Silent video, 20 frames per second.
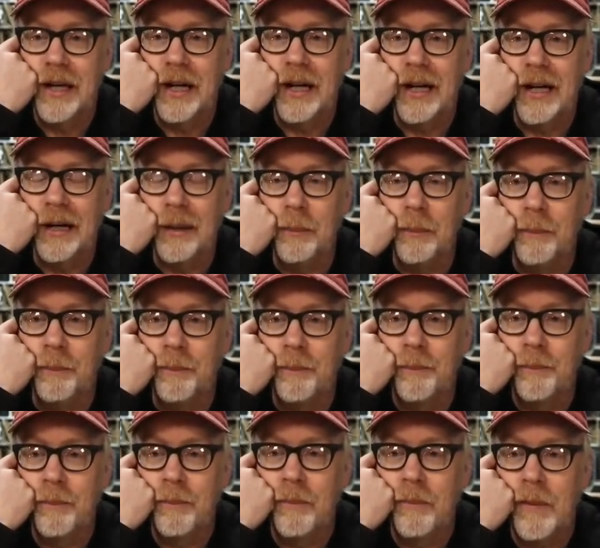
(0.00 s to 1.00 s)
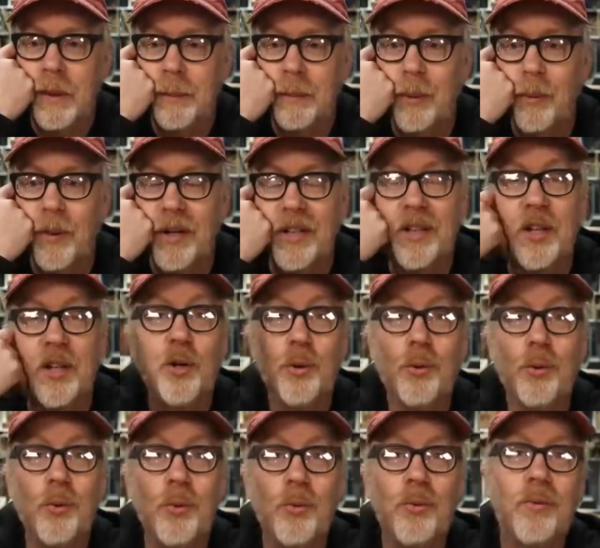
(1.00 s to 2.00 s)
Um, but what
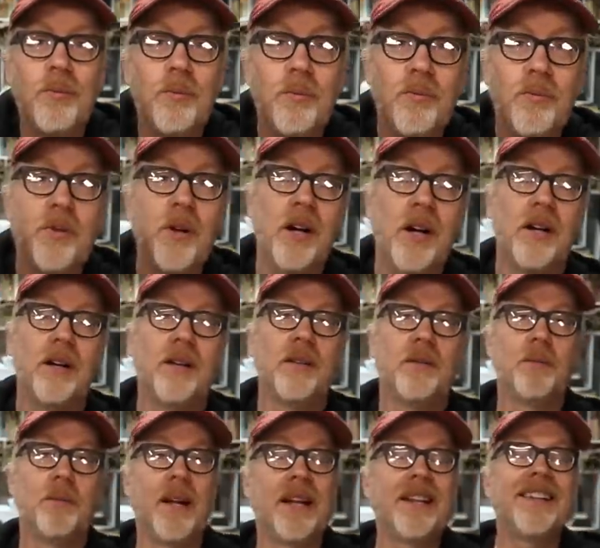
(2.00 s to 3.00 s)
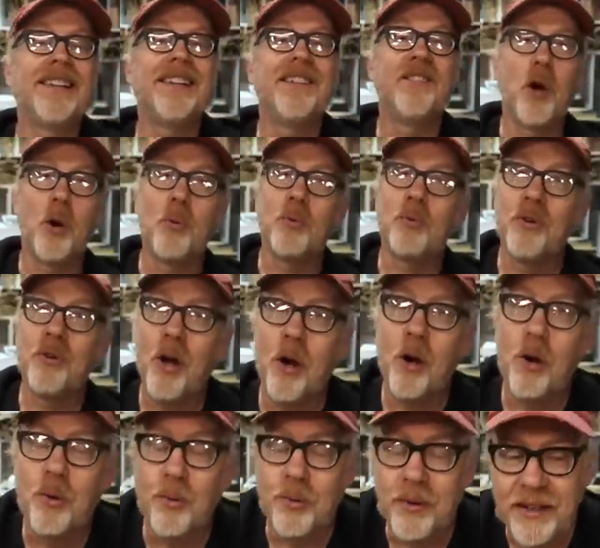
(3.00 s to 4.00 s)
you uh, likely don't
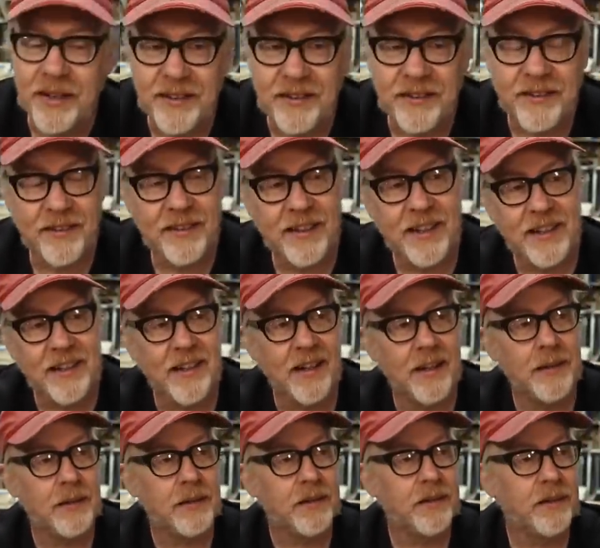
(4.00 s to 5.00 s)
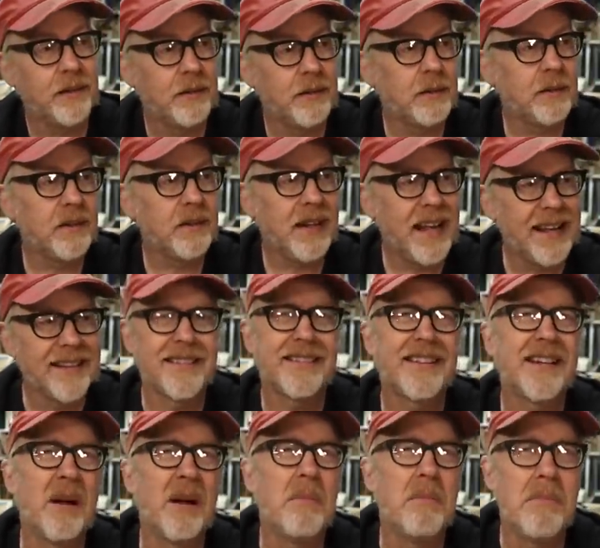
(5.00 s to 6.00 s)
know is that uh, less
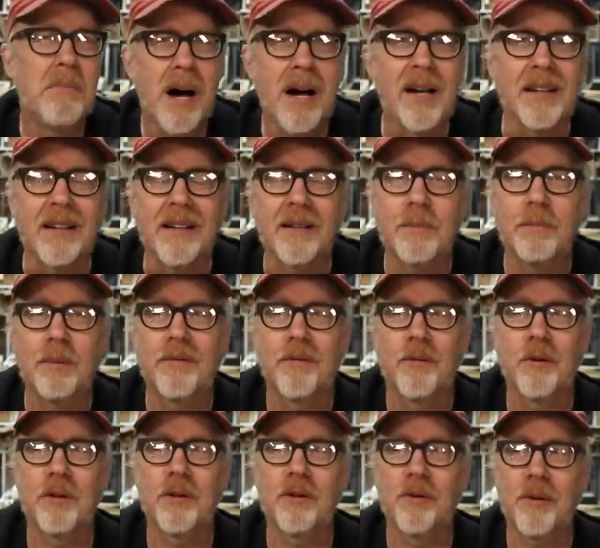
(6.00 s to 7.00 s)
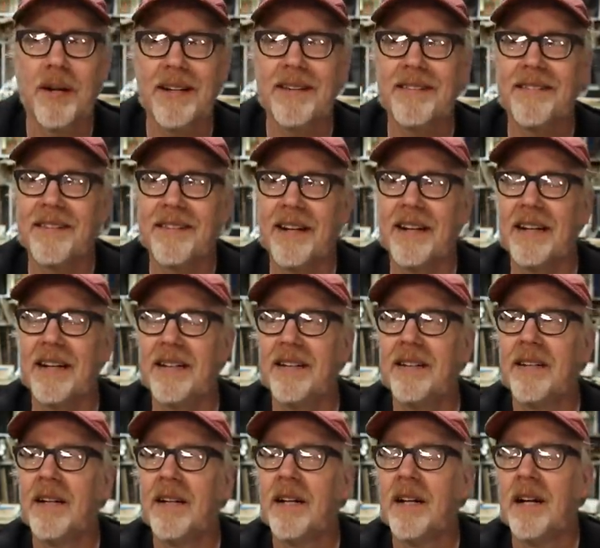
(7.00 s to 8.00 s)
than a month before Grant
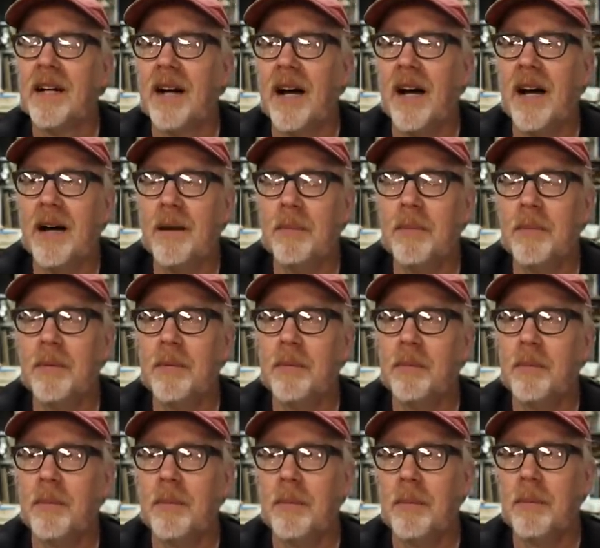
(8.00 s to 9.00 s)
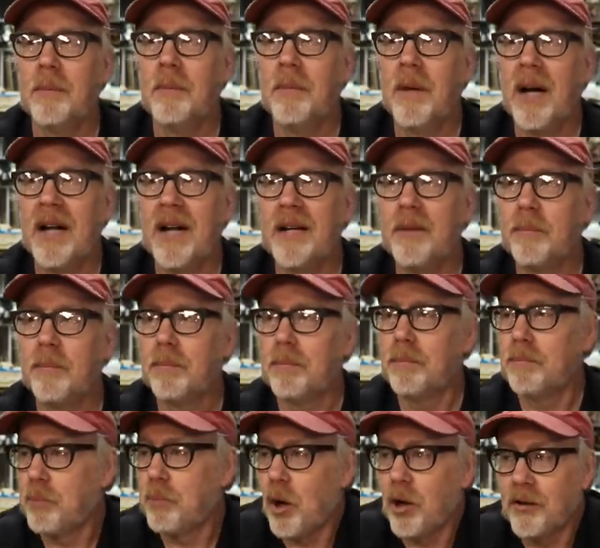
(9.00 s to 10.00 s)
died, um, my
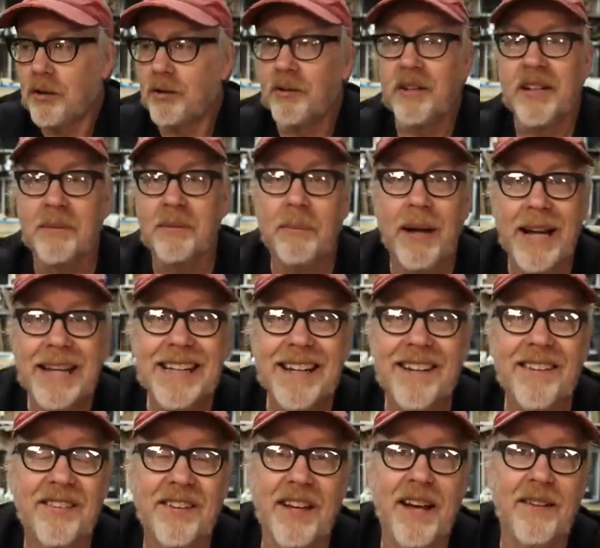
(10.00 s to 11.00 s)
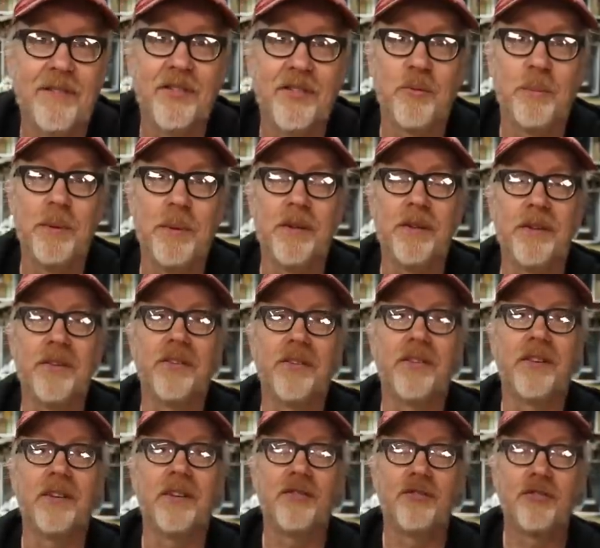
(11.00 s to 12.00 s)
partner in making Savage Builds,
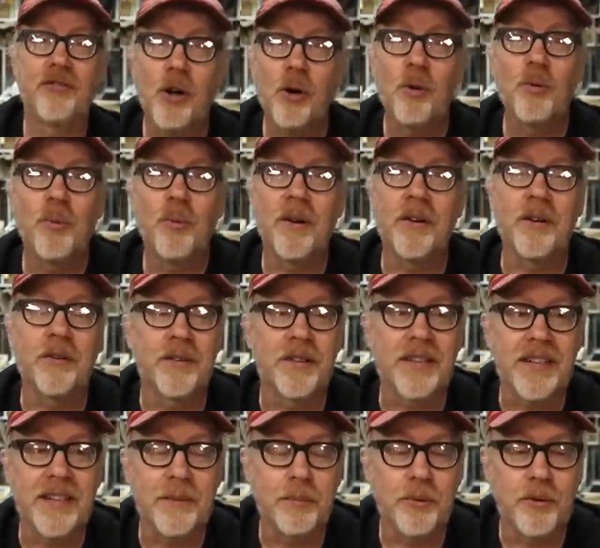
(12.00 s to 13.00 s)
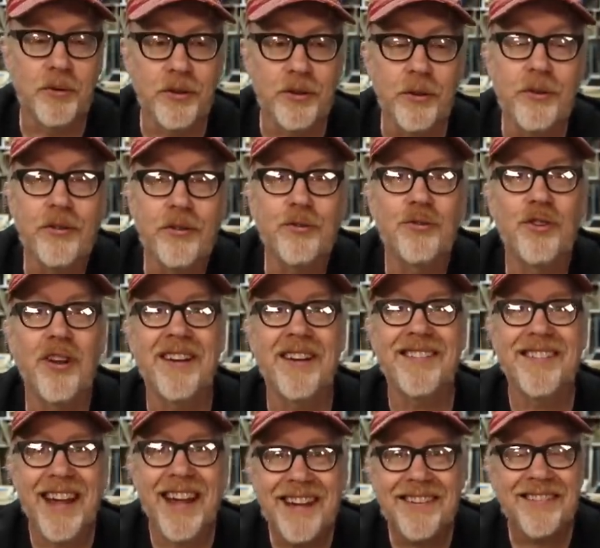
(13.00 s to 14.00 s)
the showrunner and lead producer John
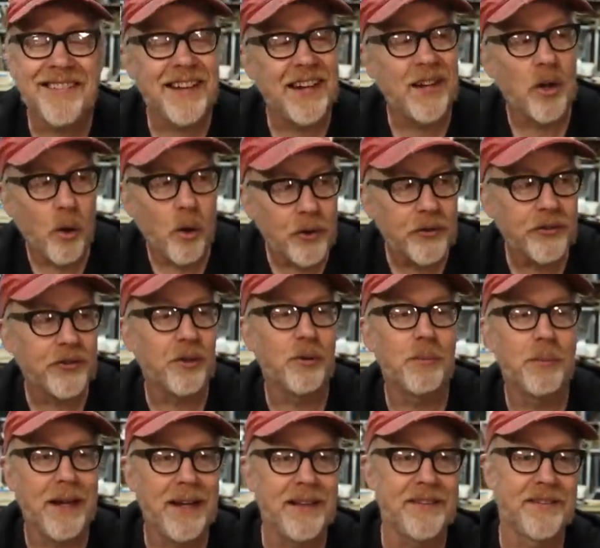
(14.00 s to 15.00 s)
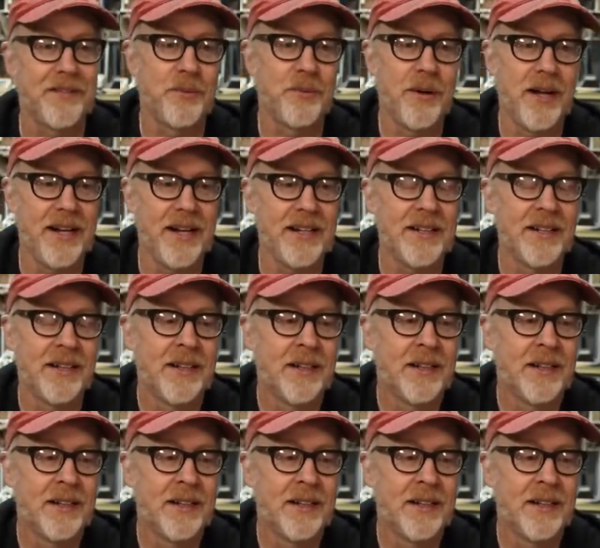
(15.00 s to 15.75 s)
Tessay also passed away.